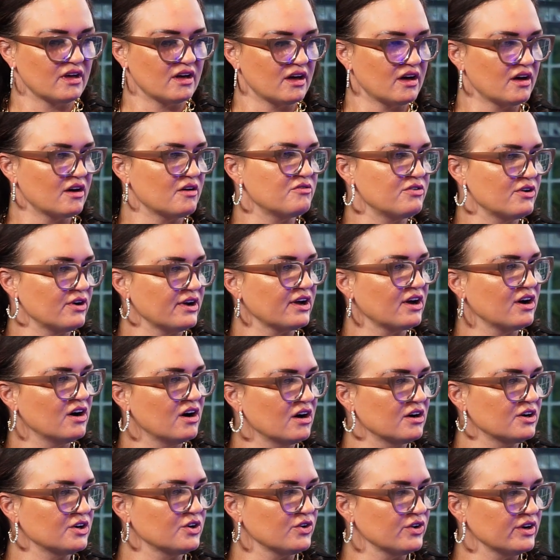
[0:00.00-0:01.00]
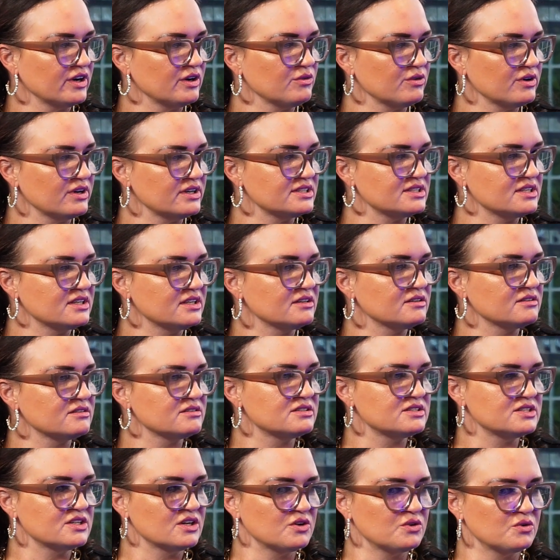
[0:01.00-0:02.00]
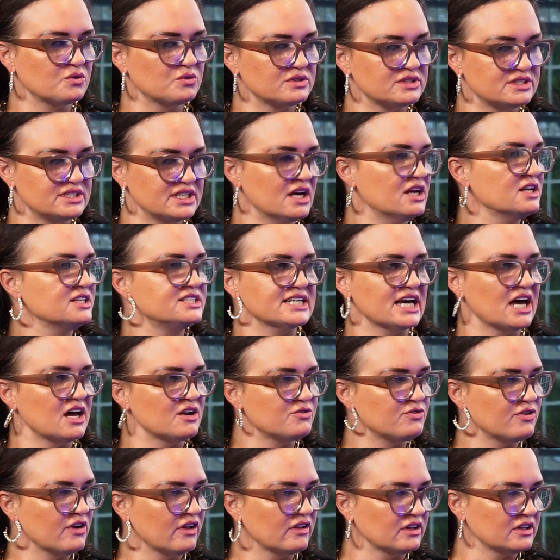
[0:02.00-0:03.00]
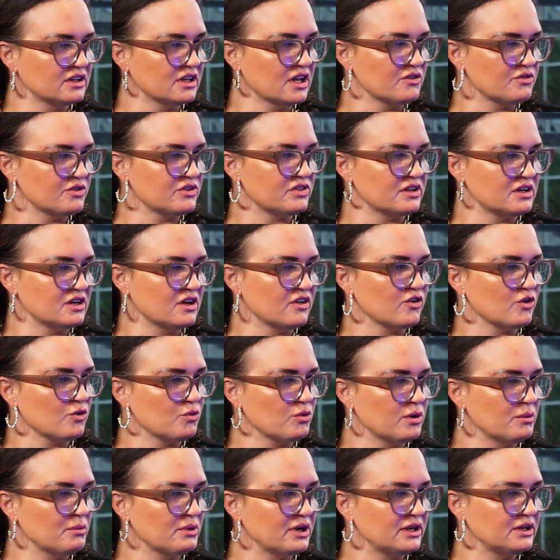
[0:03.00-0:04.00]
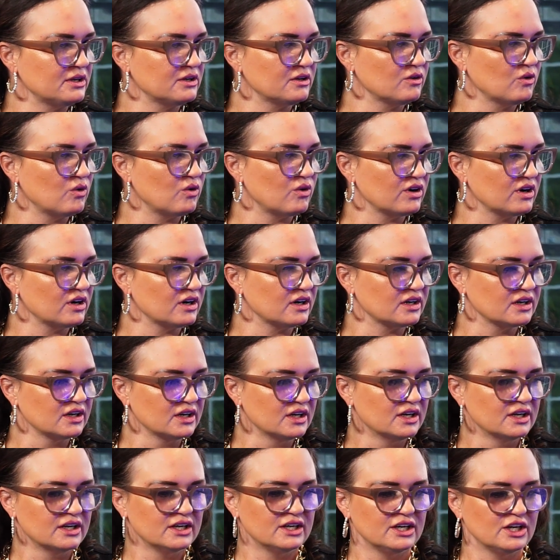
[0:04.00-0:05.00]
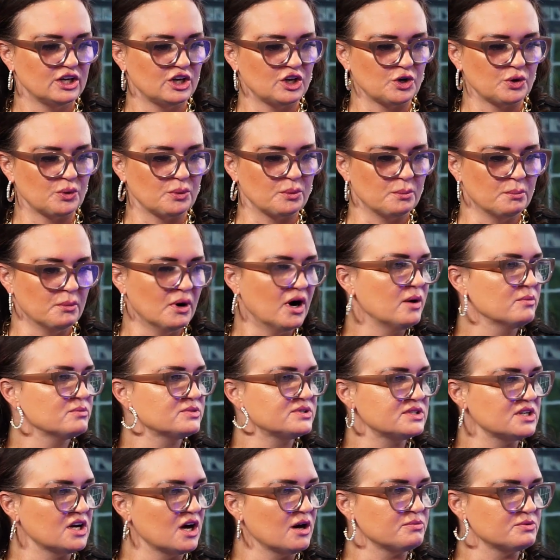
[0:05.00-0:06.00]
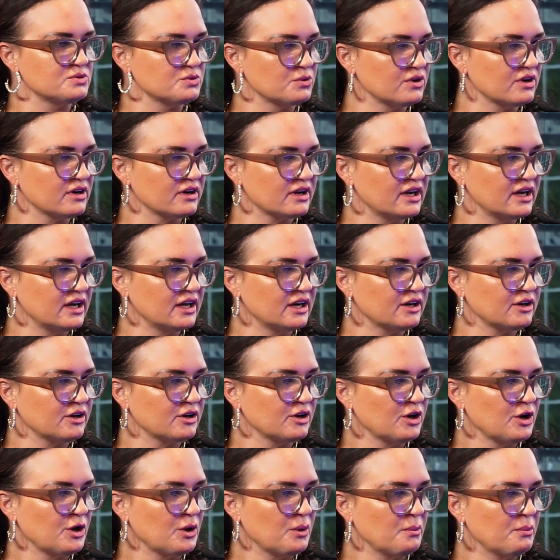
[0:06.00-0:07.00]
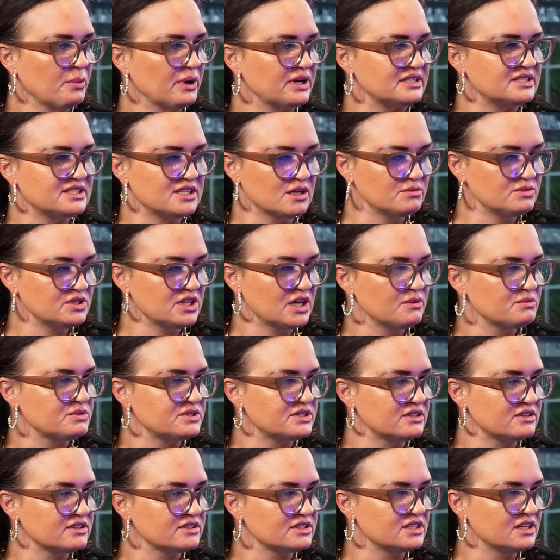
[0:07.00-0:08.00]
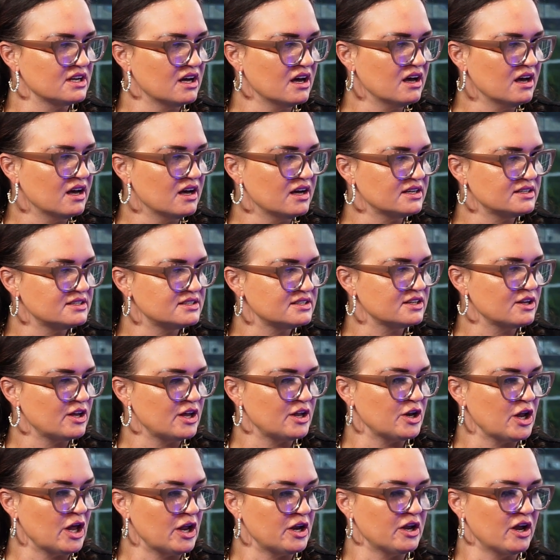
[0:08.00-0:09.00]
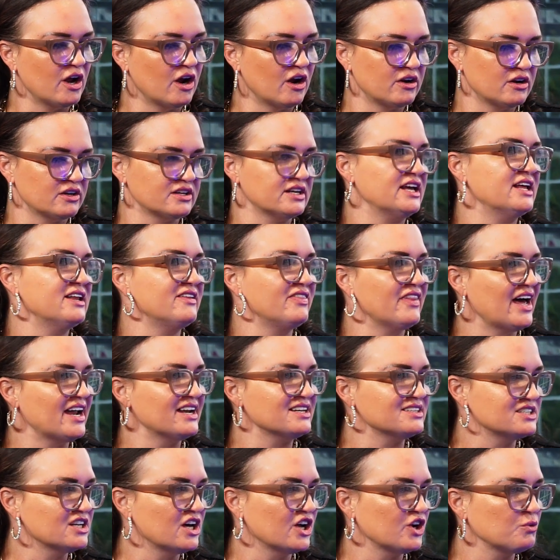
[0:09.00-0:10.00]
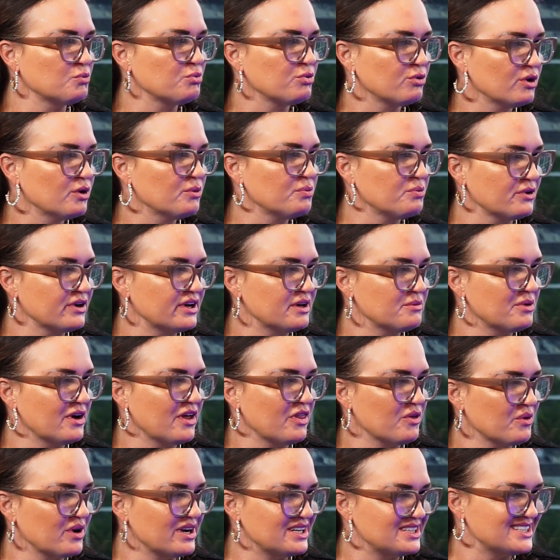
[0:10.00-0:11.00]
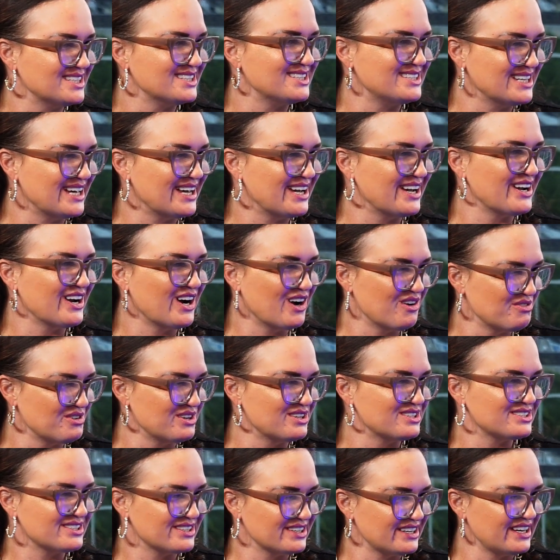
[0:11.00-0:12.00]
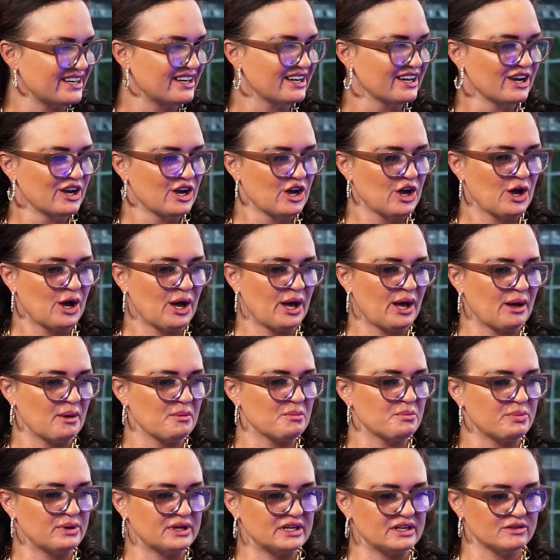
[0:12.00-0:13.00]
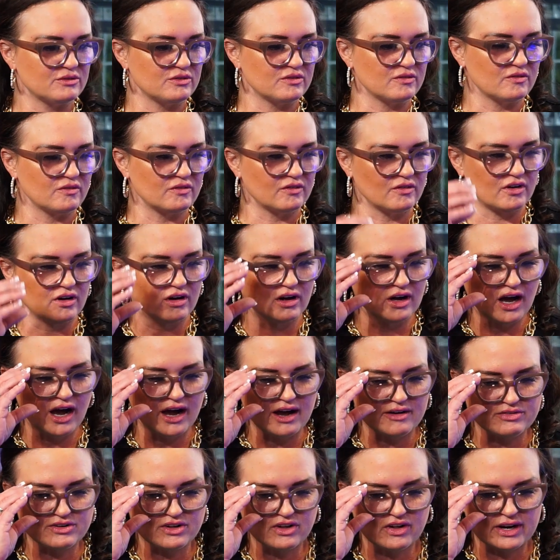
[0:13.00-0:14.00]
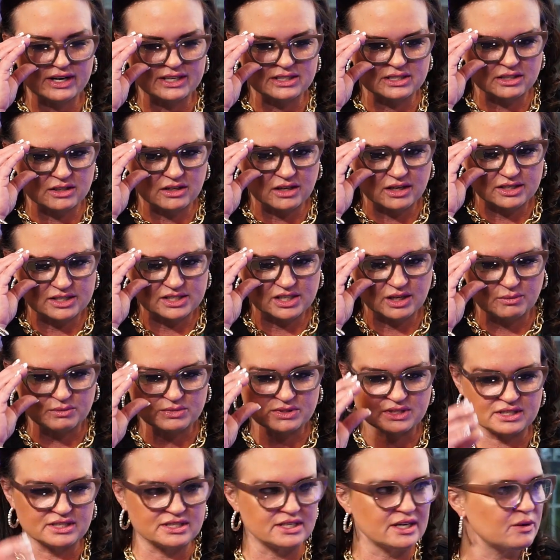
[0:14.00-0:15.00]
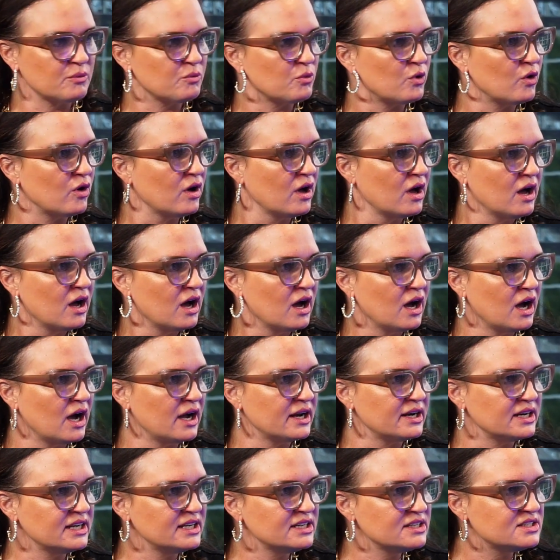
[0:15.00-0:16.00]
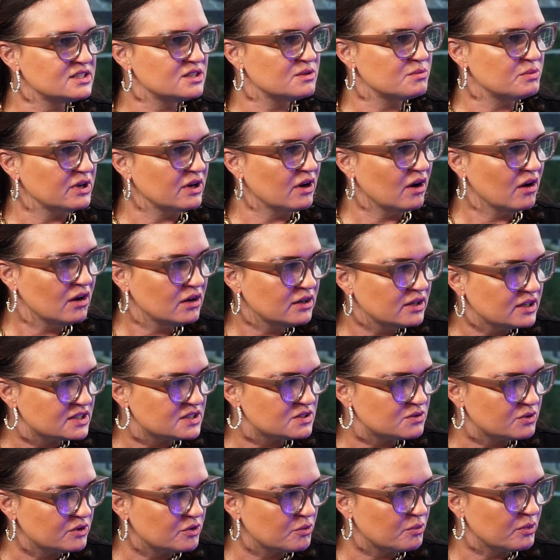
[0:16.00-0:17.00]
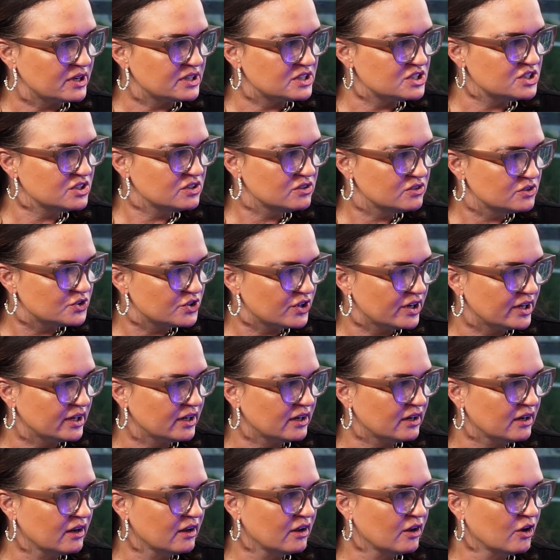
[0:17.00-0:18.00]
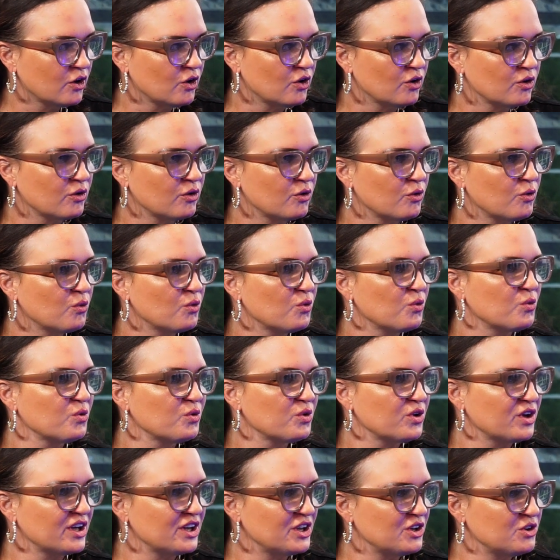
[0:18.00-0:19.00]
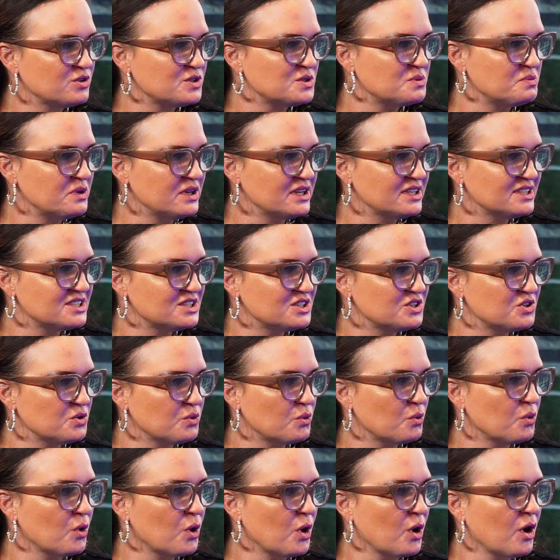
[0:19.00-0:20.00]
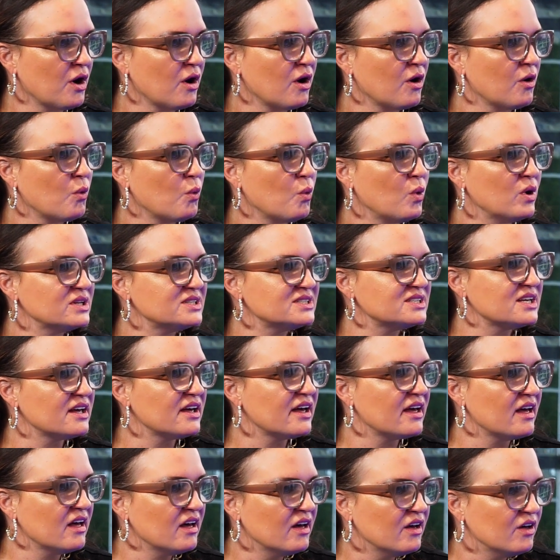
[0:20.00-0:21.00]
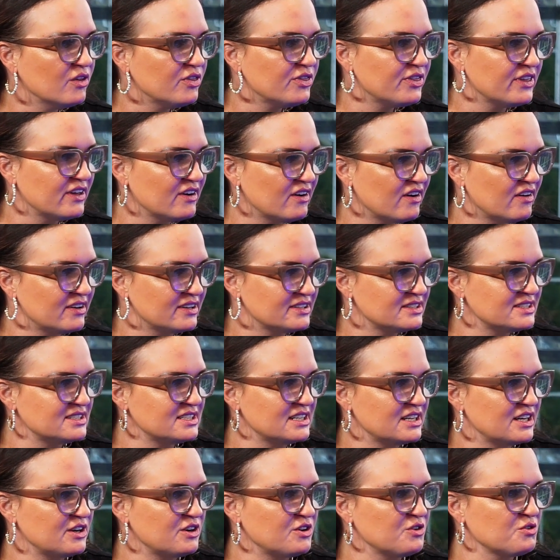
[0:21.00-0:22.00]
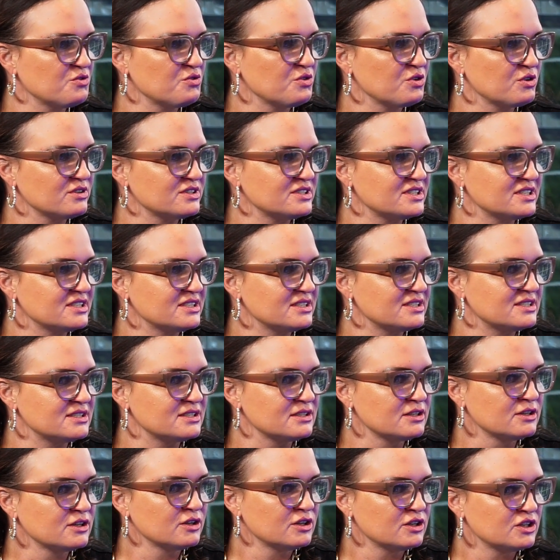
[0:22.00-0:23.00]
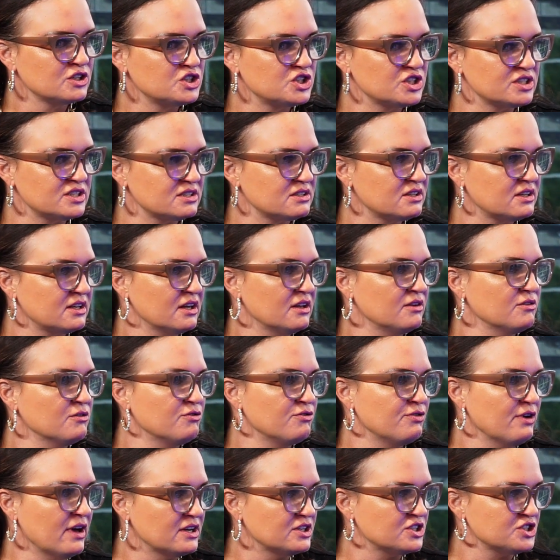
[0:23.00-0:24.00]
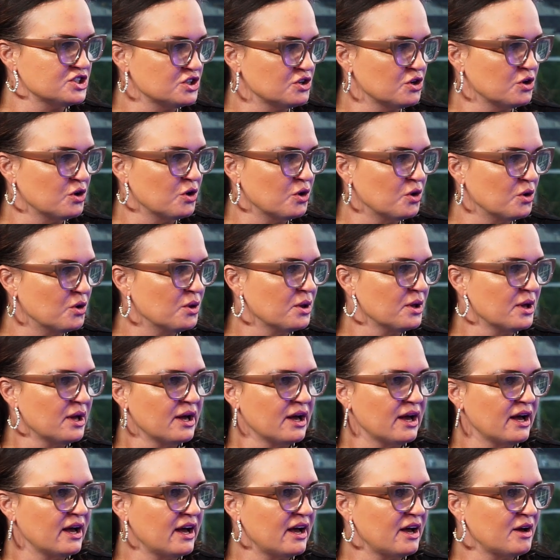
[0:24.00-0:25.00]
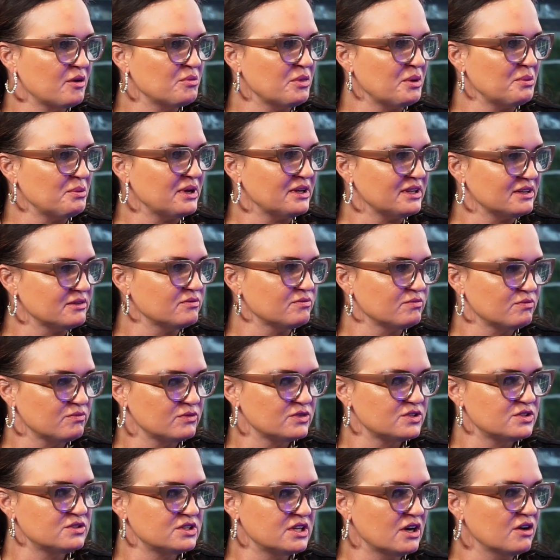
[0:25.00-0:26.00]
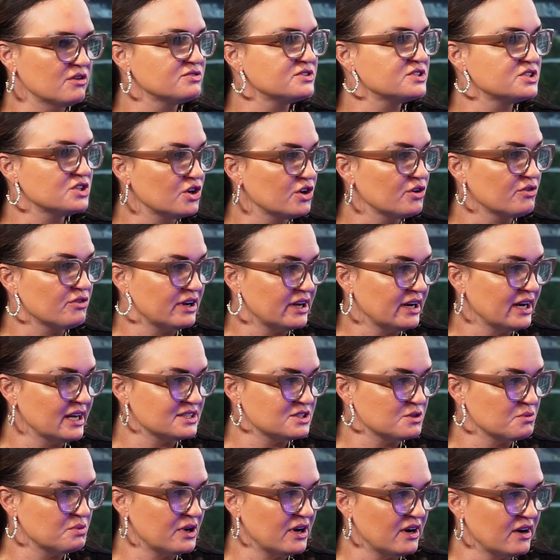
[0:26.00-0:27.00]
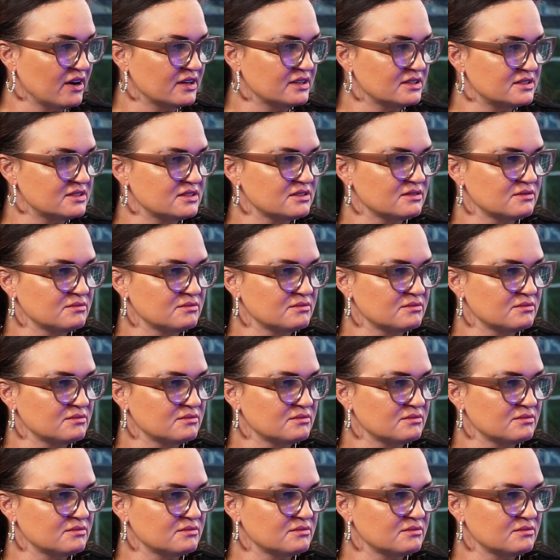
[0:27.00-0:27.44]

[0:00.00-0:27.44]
a very concrete reason. So dad fell in love with another woman, or, mom stopped working. But sometimes there's not, and that is not appropriate, by the way, to say, obviously. But I have clients a lot of times, they say, well, I need to be honest with my children. Can you speak to what's a healthy honesty versus just confessional, maybe self-serving as a parent?